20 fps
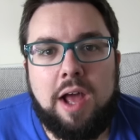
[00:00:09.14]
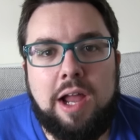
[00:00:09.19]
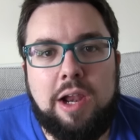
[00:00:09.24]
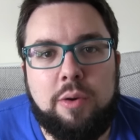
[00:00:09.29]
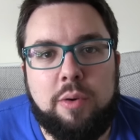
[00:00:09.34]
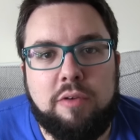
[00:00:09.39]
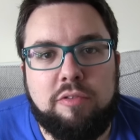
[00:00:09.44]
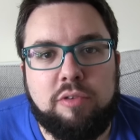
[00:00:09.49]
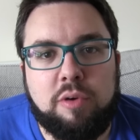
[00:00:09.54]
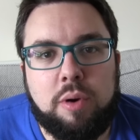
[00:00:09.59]

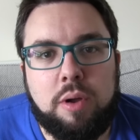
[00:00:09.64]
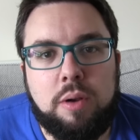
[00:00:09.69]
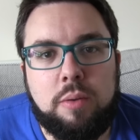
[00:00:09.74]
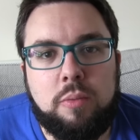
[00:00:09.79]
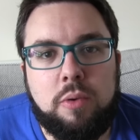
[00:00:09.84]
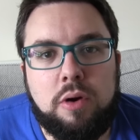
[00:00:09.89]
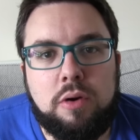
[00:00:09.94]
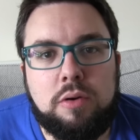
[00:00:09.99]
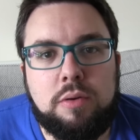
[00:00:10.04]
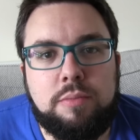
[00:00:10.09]
Hello everyone and
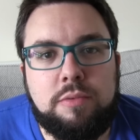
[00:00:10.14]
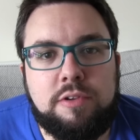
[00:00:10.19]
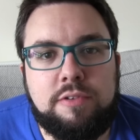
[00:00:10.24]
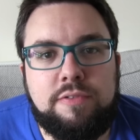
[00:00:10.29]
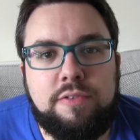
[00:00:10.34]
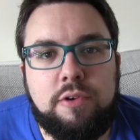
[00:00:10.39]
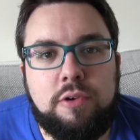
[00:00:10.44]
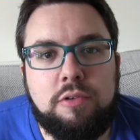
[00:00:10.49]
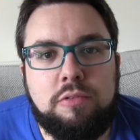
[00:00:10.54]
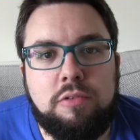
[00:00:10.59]
welcome to
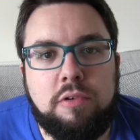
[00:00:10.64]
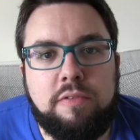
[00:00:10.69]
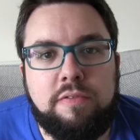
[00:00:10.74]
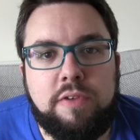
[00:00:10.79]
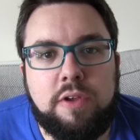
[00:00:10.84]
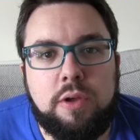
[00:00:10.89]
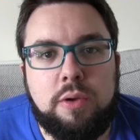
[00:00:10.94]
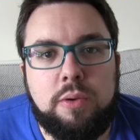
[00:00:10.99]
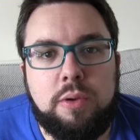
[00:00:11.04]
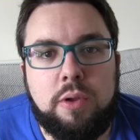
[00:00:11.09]
Food
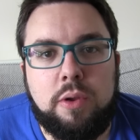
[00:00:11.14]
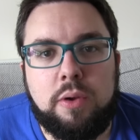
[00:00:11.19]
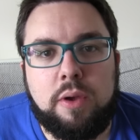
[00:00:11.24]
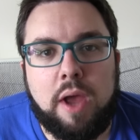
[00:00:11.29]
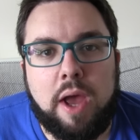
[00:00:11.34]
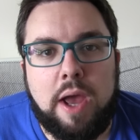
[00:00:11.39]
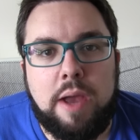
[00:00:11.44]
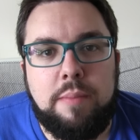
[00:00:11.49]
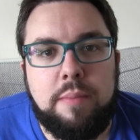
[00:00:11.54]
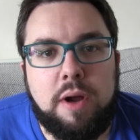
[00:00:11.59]
Review
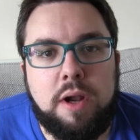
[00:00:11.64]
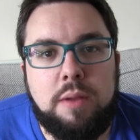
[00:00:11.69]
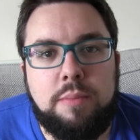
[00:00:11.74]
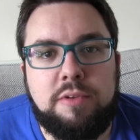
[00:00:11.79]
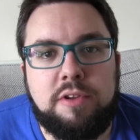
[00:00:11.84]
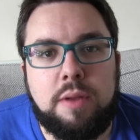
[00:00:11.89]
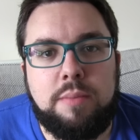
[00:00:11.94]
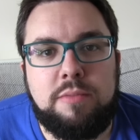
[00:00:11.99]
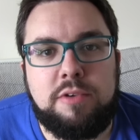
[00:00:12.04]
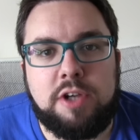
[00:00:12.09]
UK. My name
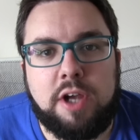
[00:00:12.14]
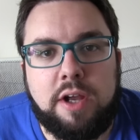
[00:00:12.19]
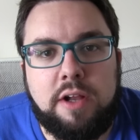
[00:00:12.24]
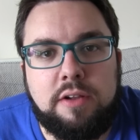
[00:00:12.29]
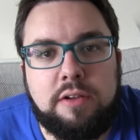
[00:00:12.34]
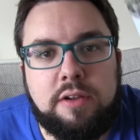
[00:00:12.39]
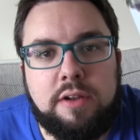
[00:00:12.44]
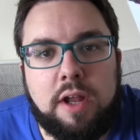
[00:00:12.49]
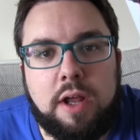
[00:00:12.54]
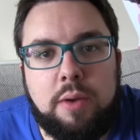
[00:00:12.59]
is MJ
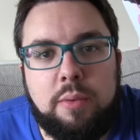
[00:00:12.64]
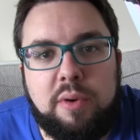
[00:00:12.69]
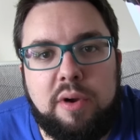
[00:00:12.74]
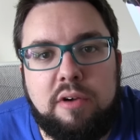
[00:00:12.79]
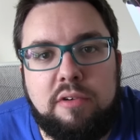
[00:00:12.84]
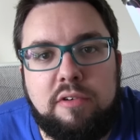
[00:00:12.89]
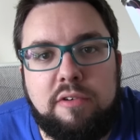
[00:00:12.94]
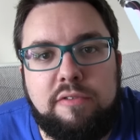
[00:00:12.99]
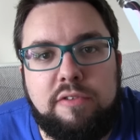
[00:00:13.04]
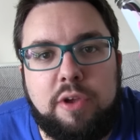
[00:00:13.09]
and today
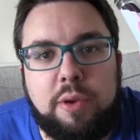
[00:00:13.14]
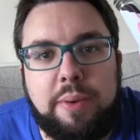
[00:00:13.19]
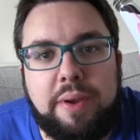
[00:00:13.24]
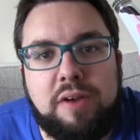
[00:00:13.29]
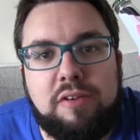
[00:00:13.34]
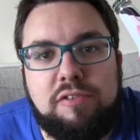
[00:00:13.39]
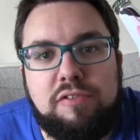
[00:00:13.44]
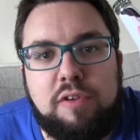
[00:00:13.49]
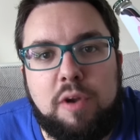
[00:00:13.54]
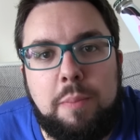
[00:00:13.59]
we're
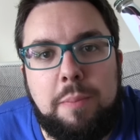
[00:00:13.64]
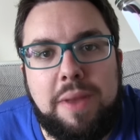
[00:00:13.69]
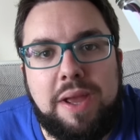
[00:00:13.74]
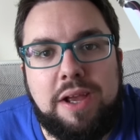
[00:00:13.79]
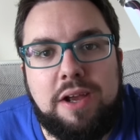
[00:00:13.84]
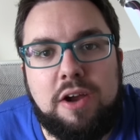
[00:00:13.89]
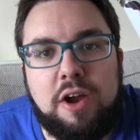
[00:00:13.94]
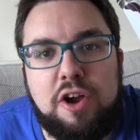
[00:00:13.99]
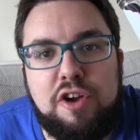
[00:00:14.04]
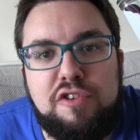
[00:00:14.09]
reviewing
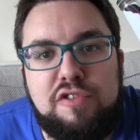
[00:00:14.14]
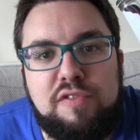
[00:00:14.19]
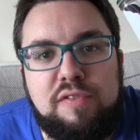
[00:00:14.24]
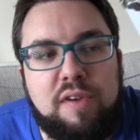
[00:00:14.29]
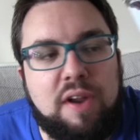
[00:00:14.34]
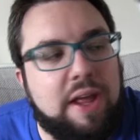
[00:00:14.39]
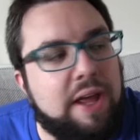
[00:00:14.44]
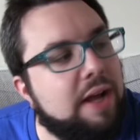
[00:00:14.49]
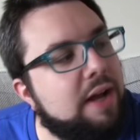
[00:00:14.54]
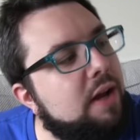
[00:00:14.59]
Flamingo
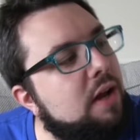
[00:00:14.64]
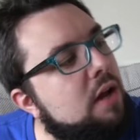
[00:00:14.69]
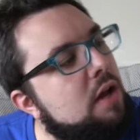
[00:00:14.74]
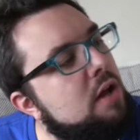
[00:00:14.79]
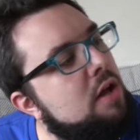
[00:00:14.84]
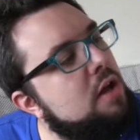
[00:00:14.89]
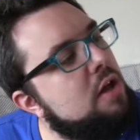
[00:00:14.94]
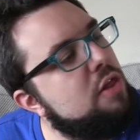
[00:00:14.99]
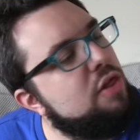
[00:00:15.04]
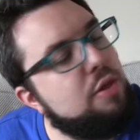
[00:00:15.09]
Fling,
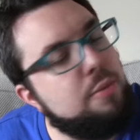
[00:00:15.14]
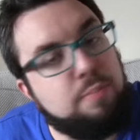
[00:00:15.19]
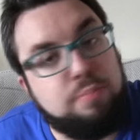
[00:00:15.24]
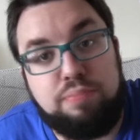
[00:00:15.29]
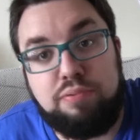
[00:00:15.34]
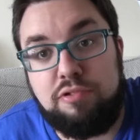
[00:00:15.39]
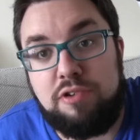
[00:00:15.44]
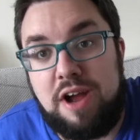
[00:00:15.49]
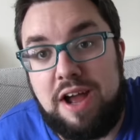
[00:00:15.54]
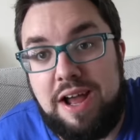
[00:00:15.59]
the
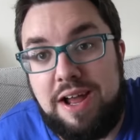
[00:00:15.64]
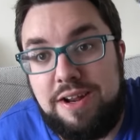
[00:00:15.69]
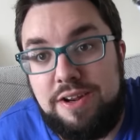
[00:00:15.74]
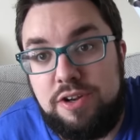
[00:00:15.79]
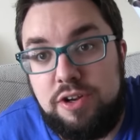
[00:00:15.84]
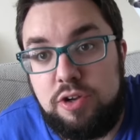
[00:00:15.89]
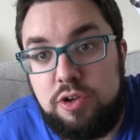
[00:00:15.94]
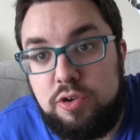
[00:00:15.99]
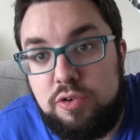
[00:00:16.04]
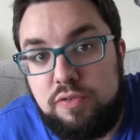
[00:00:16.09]

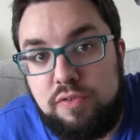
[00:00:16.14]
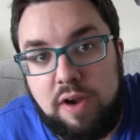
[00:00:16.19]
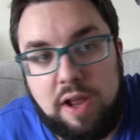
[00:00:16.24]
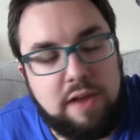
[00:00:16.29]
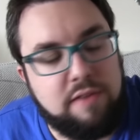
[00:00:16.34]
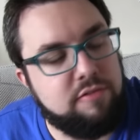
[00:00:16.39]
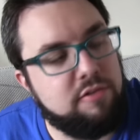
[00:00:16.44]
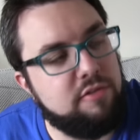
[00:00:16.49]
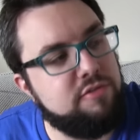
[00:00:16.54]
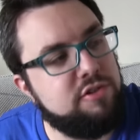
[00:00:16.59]
brand new
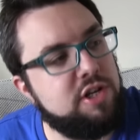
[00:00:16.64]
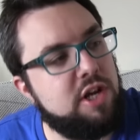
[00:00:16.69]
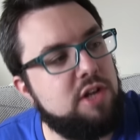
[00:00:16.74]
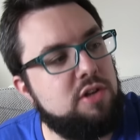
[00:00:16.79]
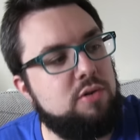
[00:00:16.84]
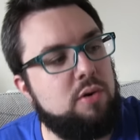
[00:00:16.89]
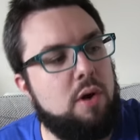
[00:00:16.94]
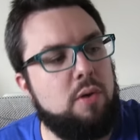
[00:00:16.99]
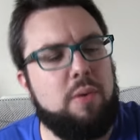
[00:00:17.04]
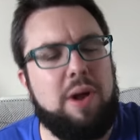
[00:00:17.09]
flavour of
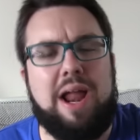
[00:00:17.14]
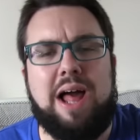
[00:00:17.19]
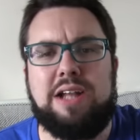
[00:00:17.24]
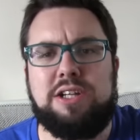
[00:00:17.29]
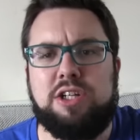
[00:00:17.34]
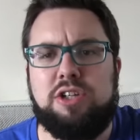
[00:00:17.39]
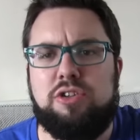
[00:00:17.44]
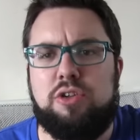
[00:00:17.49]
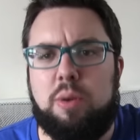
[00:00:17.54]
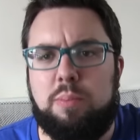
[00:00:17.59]
J2O. Well,
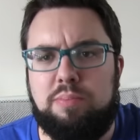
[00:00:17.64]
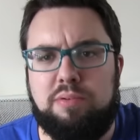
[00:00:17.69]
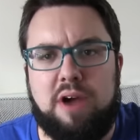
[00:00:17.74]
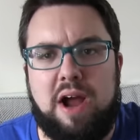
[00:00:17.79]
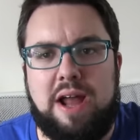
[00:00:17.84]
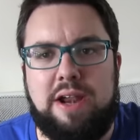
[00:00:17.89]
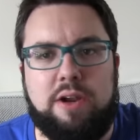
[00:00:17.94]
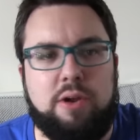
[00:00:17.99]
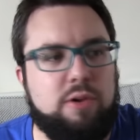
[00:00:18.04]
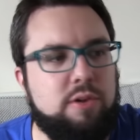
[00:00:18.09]
actually it's not
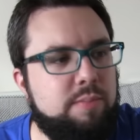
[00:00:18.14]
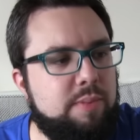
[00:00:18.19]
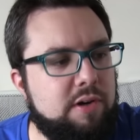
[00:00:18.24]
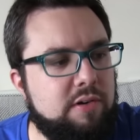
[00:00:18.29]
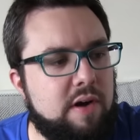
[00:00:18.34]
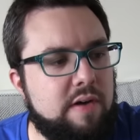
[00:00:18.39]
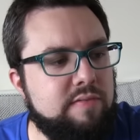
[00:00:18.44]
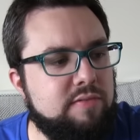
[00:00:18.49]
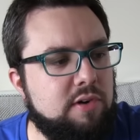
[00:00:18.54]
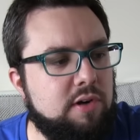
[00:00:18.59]
brand new, it's been
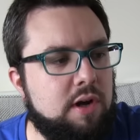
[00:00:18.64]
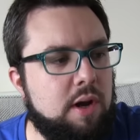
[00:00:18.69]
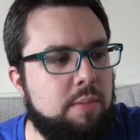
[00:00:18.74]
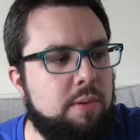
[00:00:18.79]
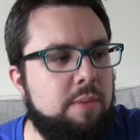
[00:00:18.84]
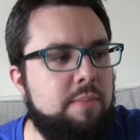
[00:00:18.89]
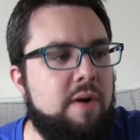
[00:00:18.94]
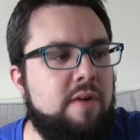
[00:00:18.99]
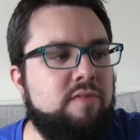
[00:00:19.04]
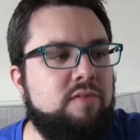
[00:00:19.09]
around for a couple
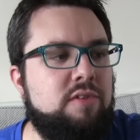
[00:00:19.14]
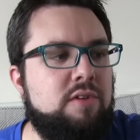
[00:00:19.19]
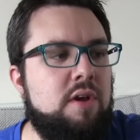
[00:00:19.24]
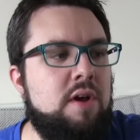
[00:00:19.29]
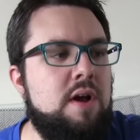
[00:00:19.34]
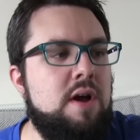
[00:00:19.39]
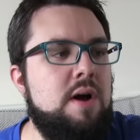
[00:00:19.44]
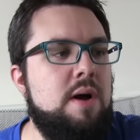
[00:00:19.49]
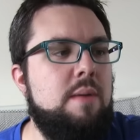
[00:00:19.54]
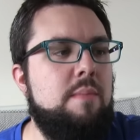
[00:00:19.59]
of months,
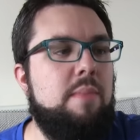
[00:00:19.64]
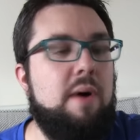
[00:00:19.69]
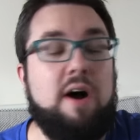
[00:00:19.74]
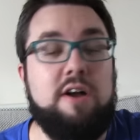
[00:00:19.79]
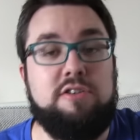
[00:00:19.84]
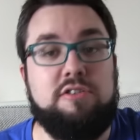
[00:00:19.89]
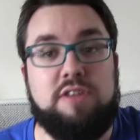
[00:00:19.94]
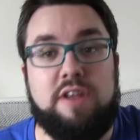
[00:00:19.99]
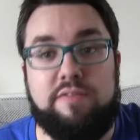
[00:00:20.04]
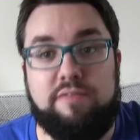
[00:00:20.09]
but I
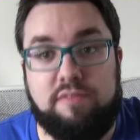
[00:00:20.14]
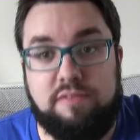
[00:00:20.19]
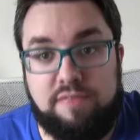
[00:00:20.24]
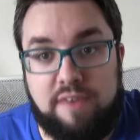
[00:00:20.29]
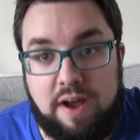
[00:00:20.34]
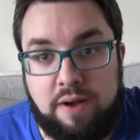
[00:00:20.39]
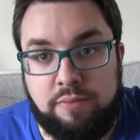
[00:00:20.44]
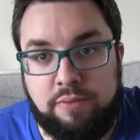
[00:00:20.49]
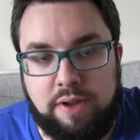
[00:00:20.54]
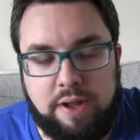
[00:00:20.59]
just haven't
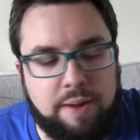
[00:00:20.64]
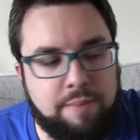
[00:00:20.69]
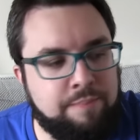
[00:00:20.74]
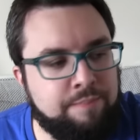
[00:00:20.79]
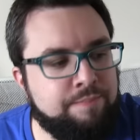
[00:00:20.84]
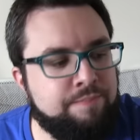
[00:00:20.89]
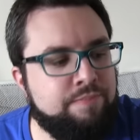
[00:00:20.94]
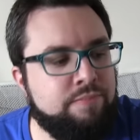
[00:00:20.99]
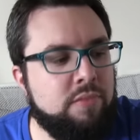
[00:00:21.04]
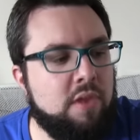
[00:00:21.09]
found it.
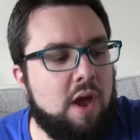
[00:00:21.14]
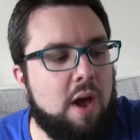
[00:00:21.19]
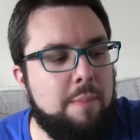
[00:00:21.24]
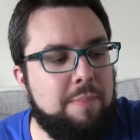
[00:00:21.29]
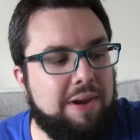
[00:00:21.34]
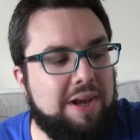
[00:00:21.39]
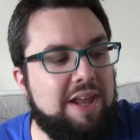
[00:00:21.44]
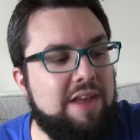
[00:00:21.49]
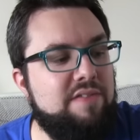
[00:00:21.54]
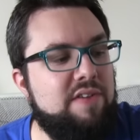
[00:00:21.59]
I
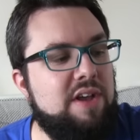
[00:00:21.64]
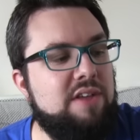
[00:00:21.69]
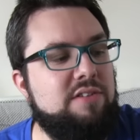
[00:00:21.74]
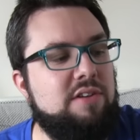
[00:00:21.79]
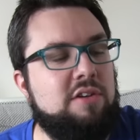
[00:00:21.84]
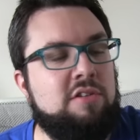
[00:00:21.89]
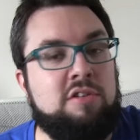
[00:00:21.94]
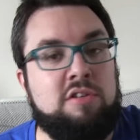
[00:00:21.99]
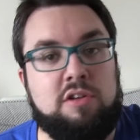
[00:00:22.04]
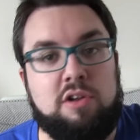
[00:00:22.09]
believe it is
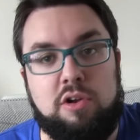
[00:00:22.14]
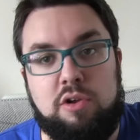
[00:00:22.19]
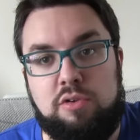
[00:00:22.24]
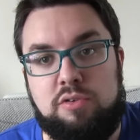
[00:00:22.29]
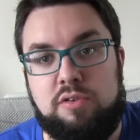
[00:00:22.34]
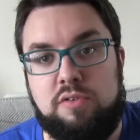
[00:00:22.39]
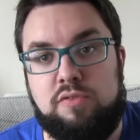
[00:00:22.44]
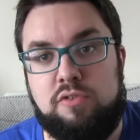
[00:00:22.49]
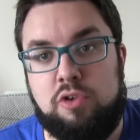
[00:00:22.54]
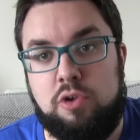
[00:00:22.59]

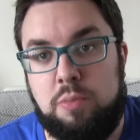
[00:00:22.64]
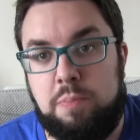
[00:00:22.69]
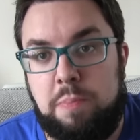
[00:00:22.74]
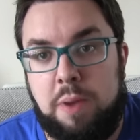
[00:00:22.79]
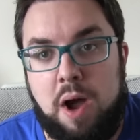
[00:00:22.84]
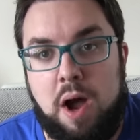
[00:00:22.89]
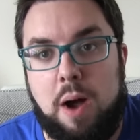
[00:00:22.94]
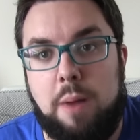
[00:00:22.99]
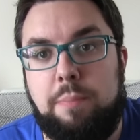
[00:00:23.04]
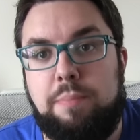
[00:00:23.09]
exclusive to
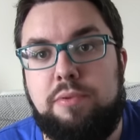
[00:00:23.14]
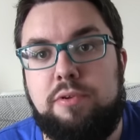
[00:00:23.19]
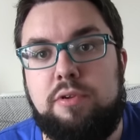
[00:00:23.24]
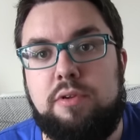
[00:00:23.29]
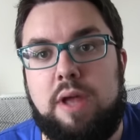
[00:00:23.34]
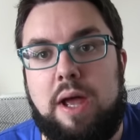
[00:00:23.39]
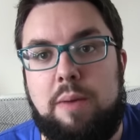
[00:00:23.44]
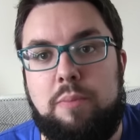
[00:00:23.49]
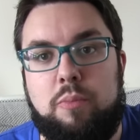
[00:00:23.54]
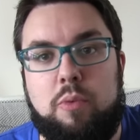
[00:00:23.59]

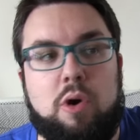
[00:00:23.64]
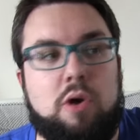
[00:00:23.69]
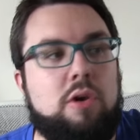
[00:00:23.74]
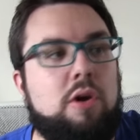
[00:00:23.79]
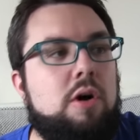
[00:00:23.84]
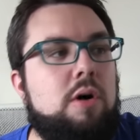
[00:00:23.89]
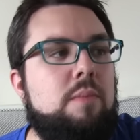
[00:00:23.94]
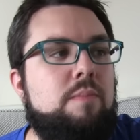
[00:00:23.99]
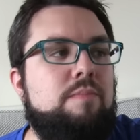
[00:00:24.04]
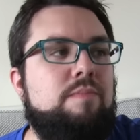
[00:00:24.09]
pubs and
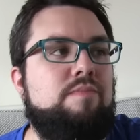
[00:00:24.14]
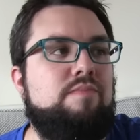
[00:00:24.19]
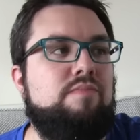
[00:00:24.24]
whatnot,